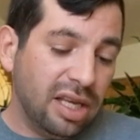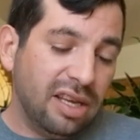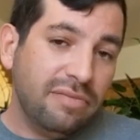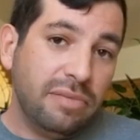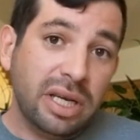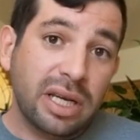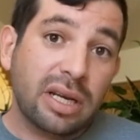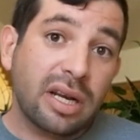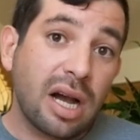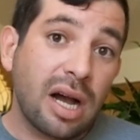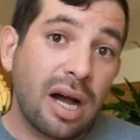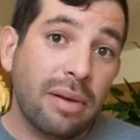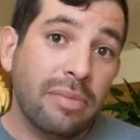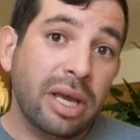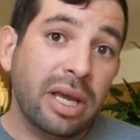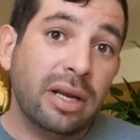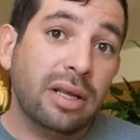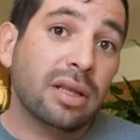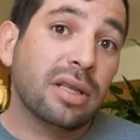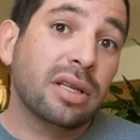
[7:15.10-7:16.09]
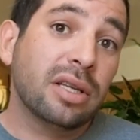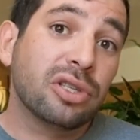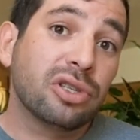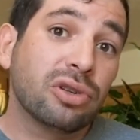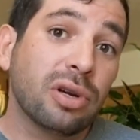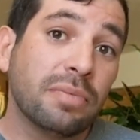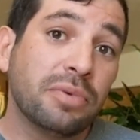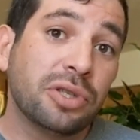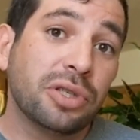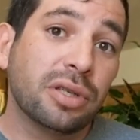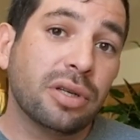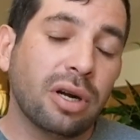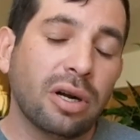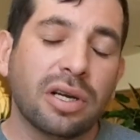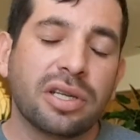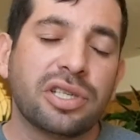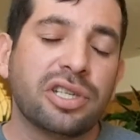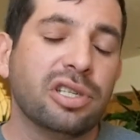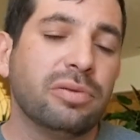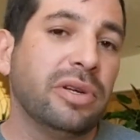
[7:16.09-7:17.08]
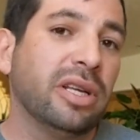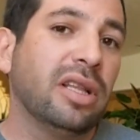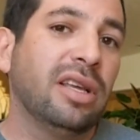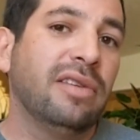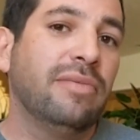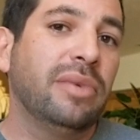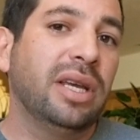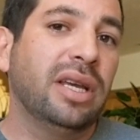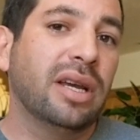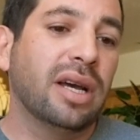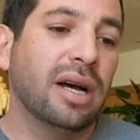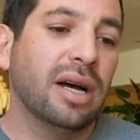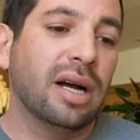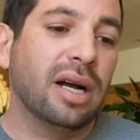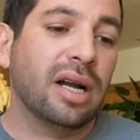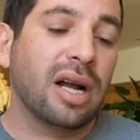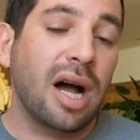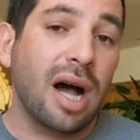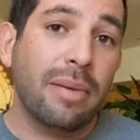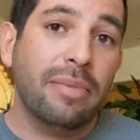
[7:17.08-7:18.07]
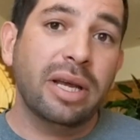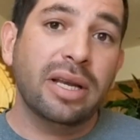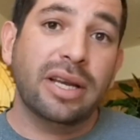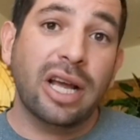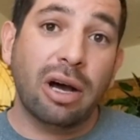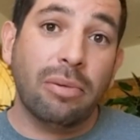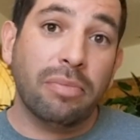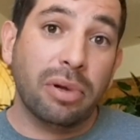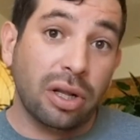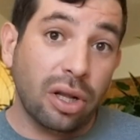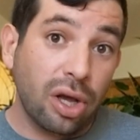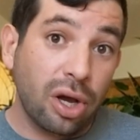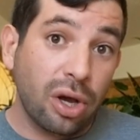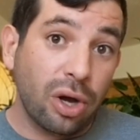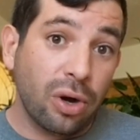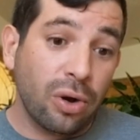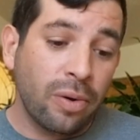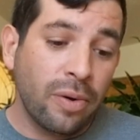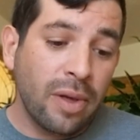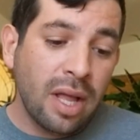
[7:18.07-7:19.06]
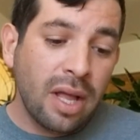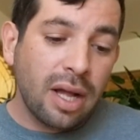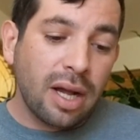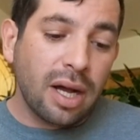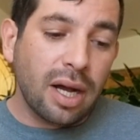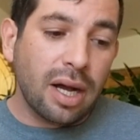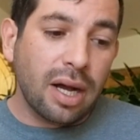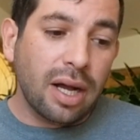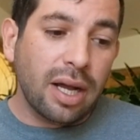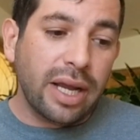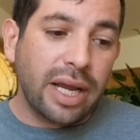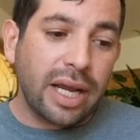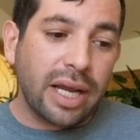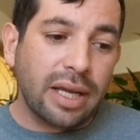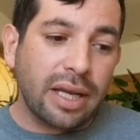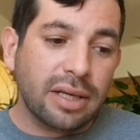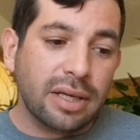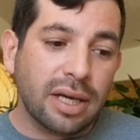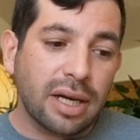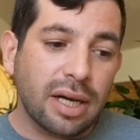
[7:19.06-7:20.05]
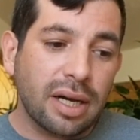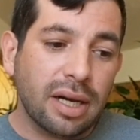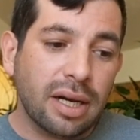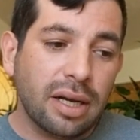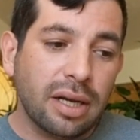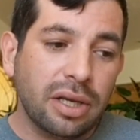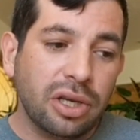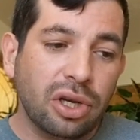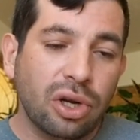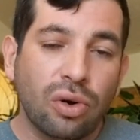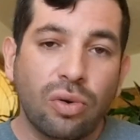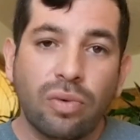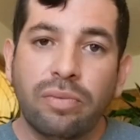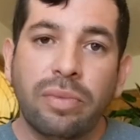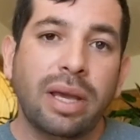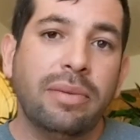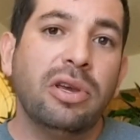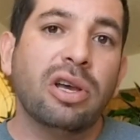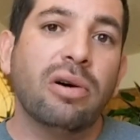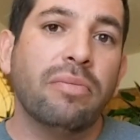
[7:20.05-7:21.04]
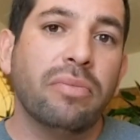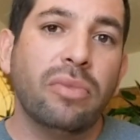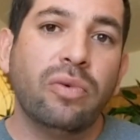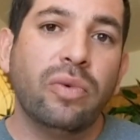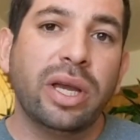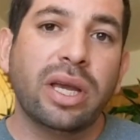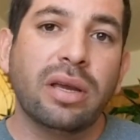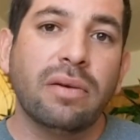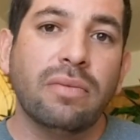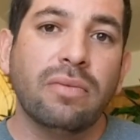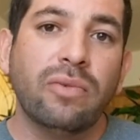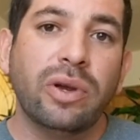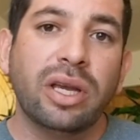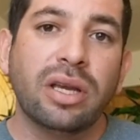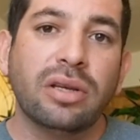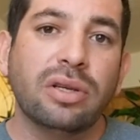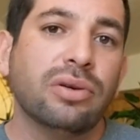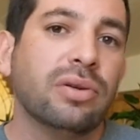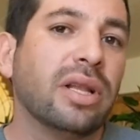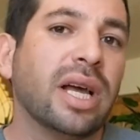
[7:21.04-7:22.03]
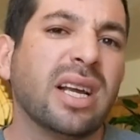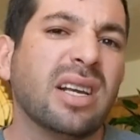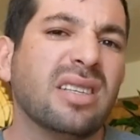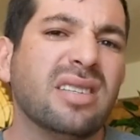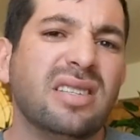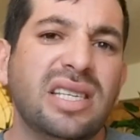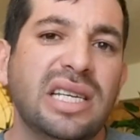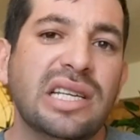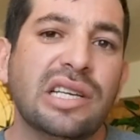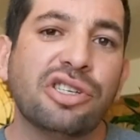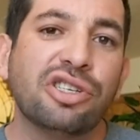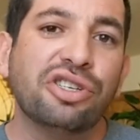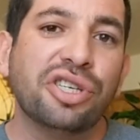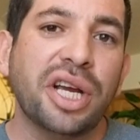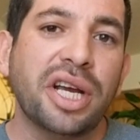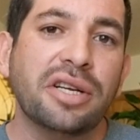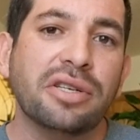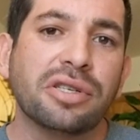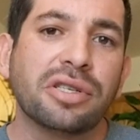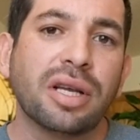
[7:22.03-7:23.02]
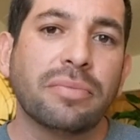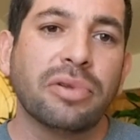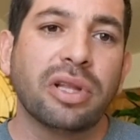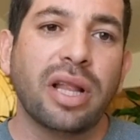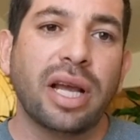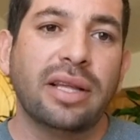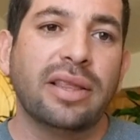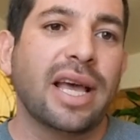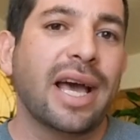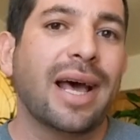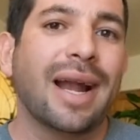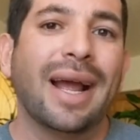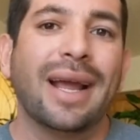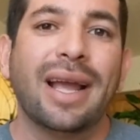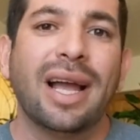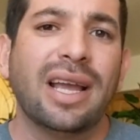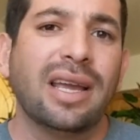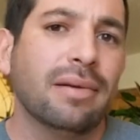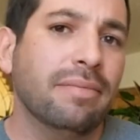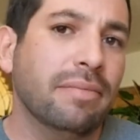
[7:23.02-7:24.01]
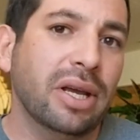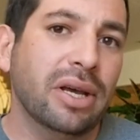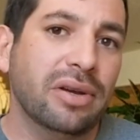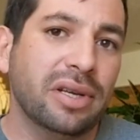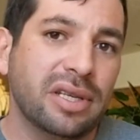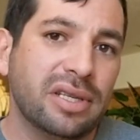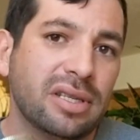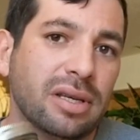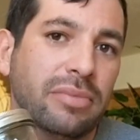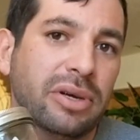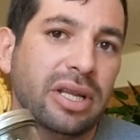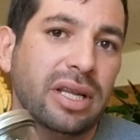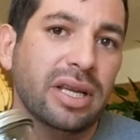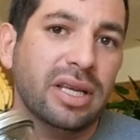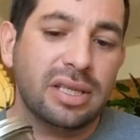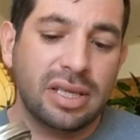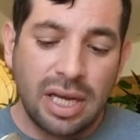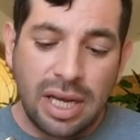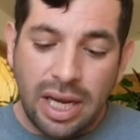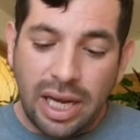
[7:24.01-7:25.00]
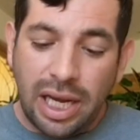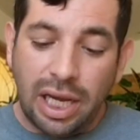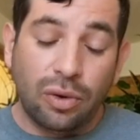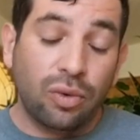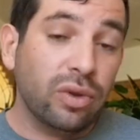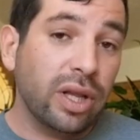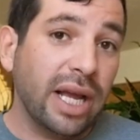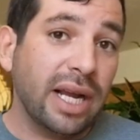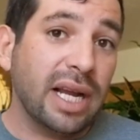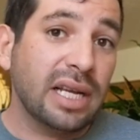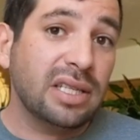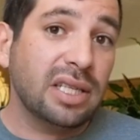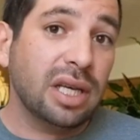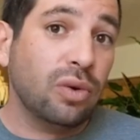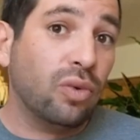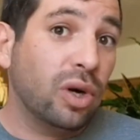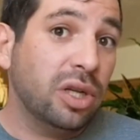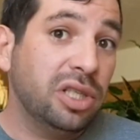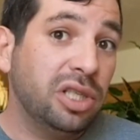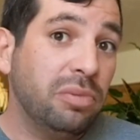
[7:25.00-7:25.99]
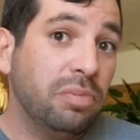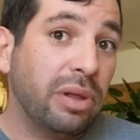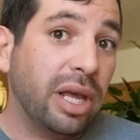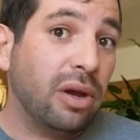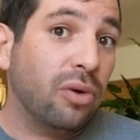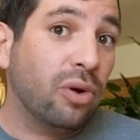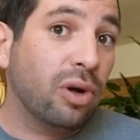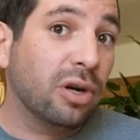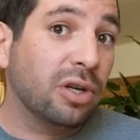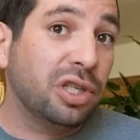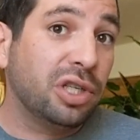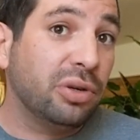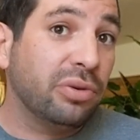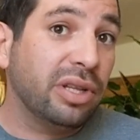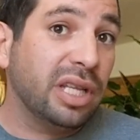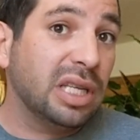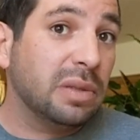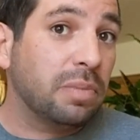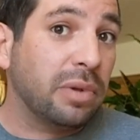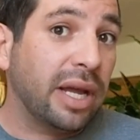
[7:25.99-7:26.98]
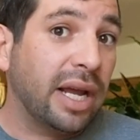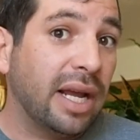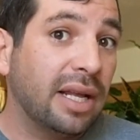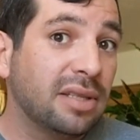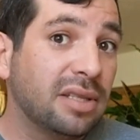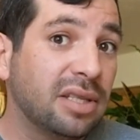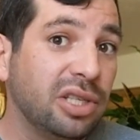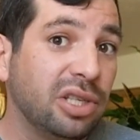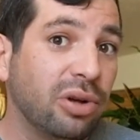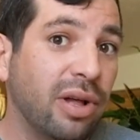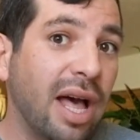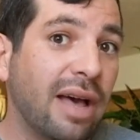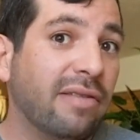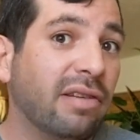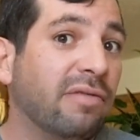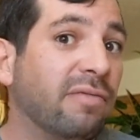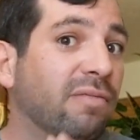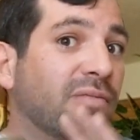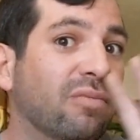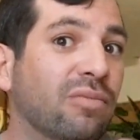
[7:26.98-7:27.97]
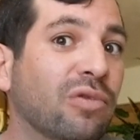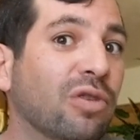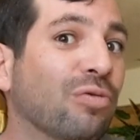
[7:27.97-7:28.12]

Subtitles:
leave me a comment in the description, or excuse me, leave me a comment down below, and maybe we can do like a seed exchange or something like that. I can mail you some of this. And like I said, once you plant 1 or 2 of these plants, you'll have it